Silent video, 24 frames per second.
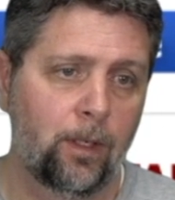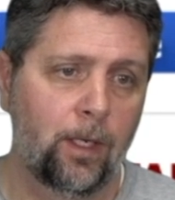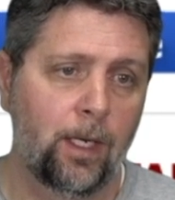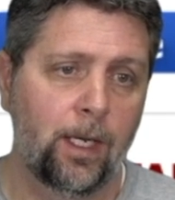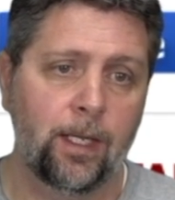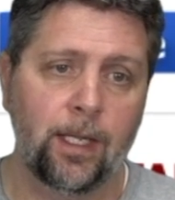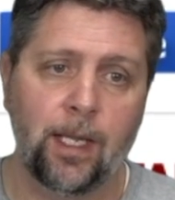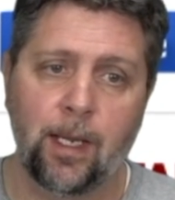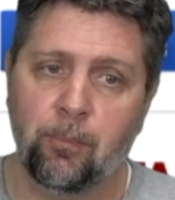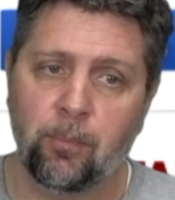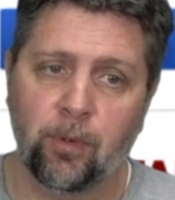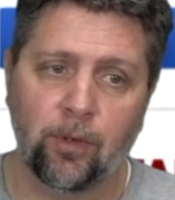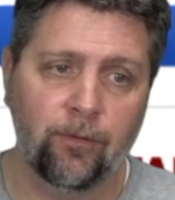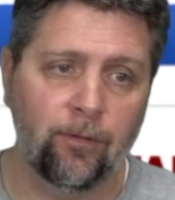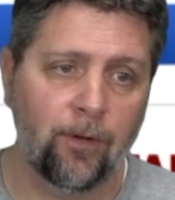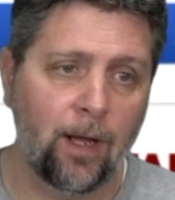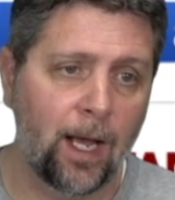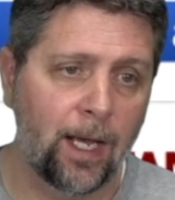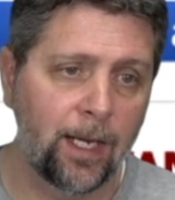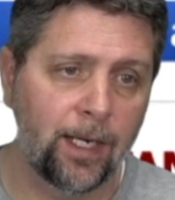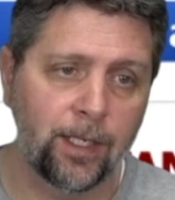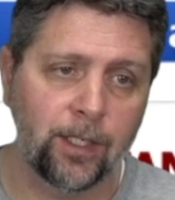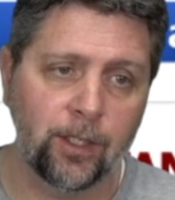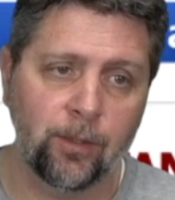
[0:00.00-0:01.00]
And they
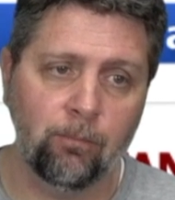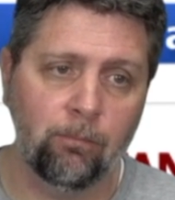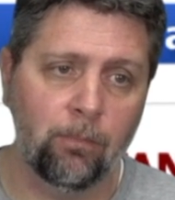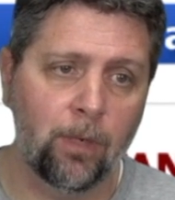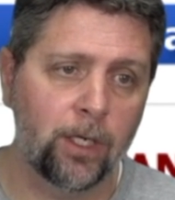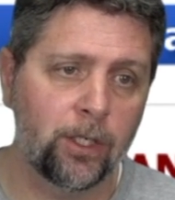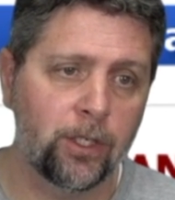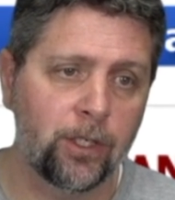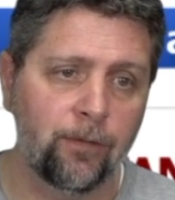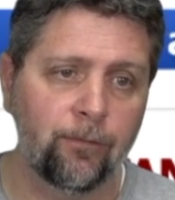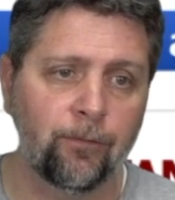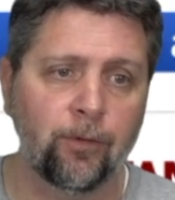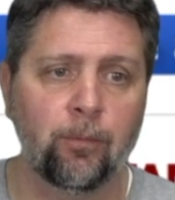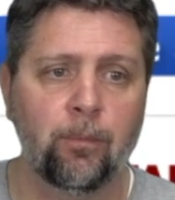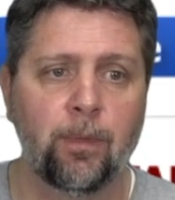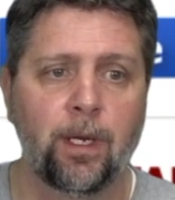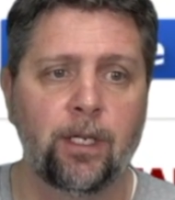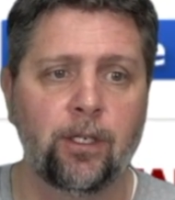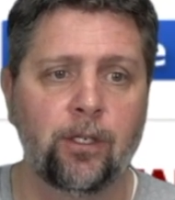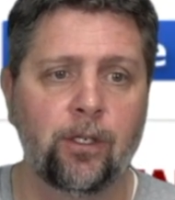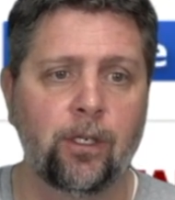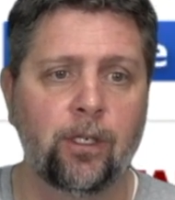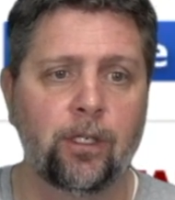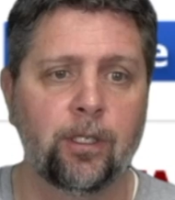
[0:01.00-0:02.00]
provide as much
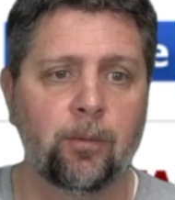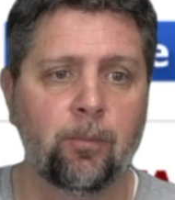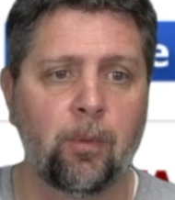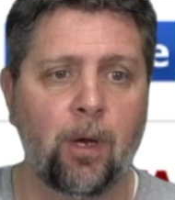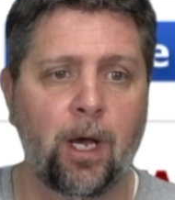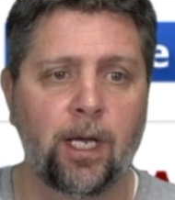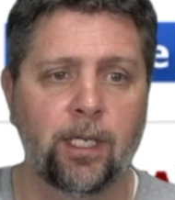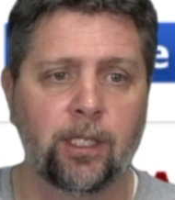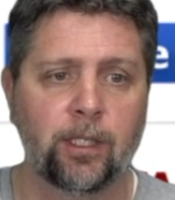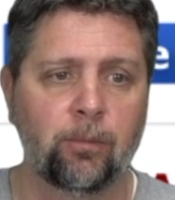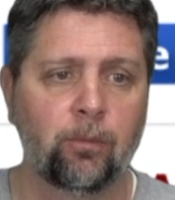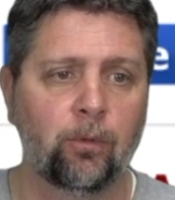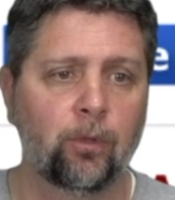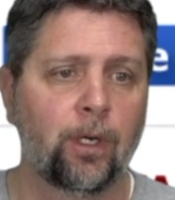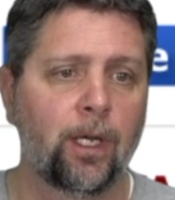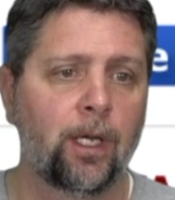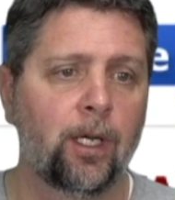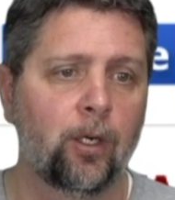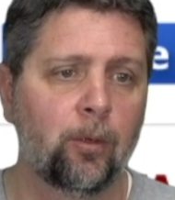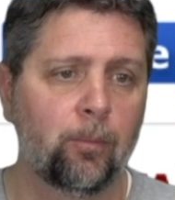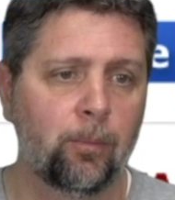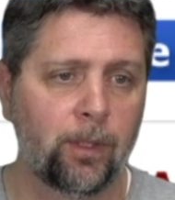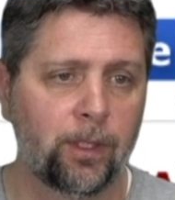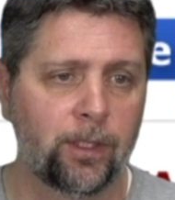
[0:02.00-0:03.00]
information as possible to
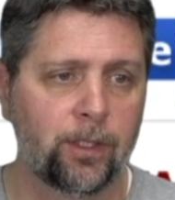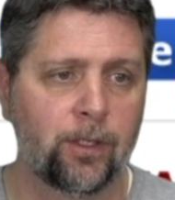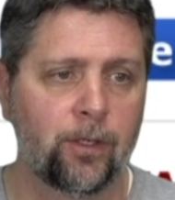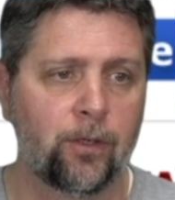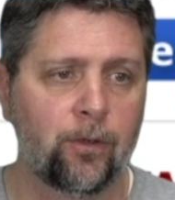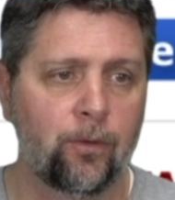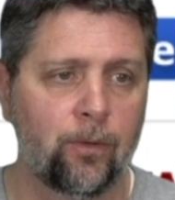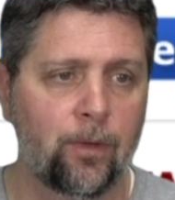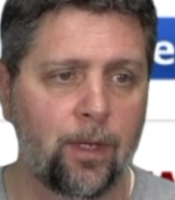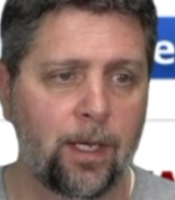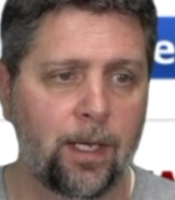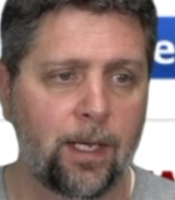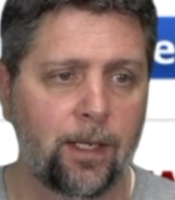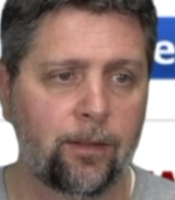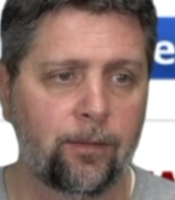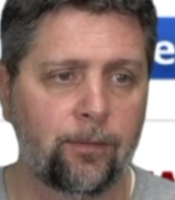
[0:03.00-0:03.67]
help us do that.